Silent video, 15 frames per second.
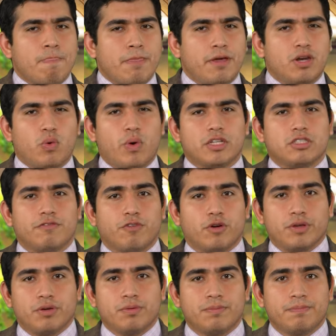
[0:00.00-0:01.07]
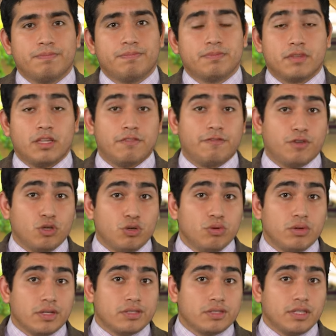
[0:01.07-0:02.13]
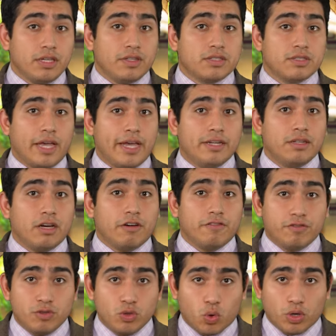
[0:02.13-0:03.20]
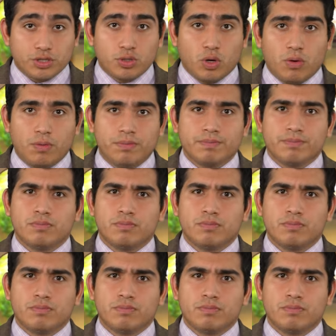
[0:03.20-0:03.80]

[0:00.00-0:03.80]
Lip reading: And a question for you. If you could see the state of your soul,